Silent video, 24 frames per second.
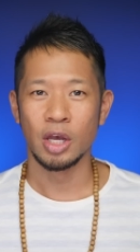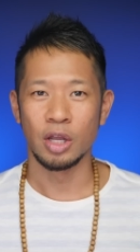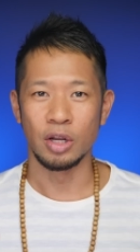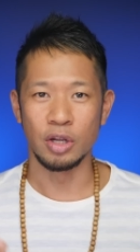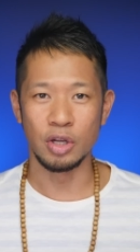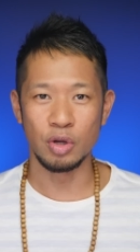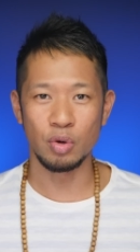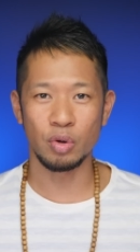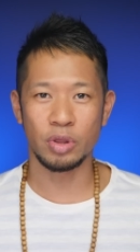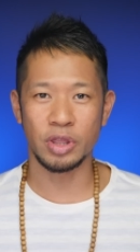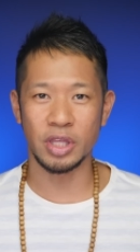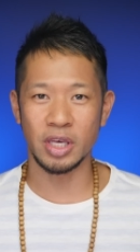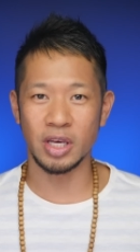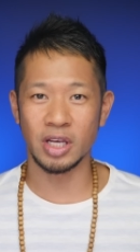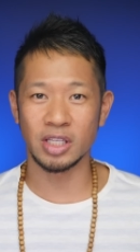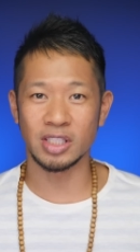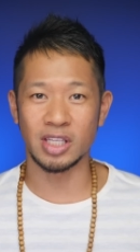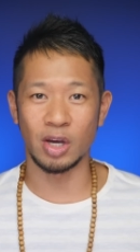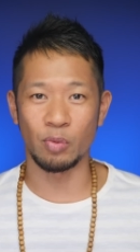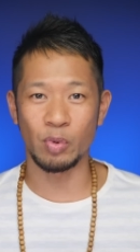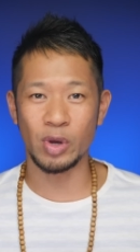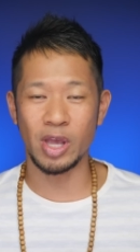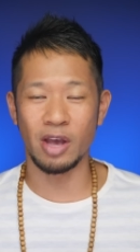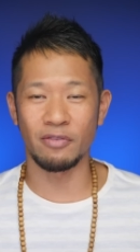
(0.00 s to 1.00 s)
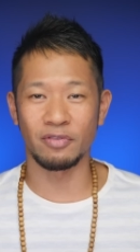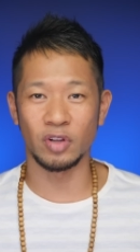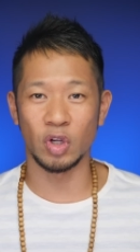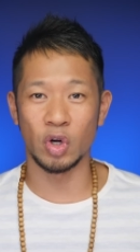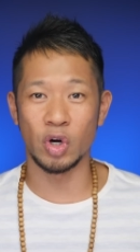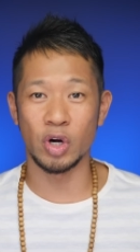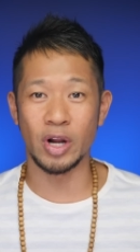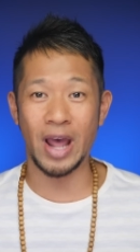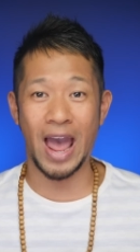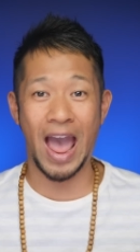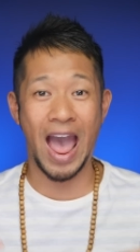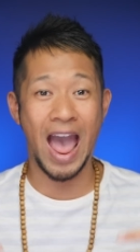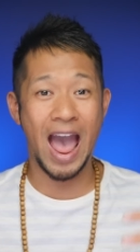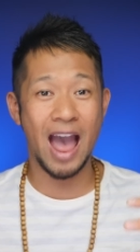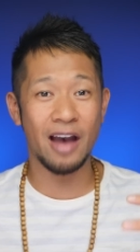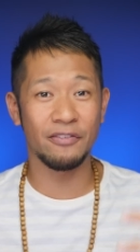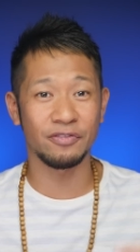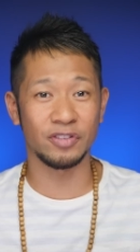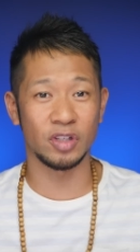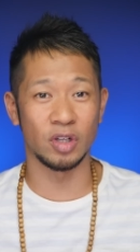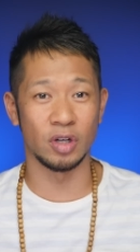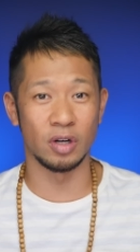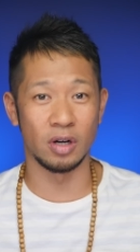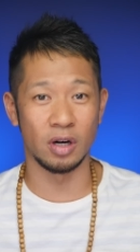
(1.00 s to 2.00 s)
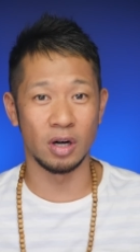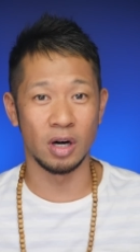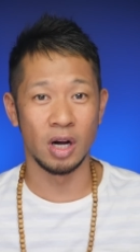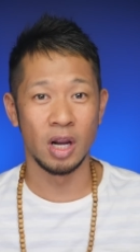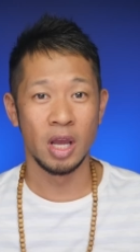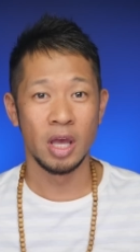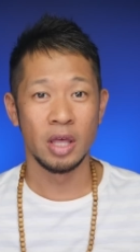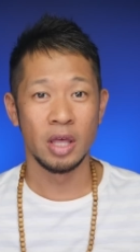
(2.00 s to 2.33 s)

new things that we have learned after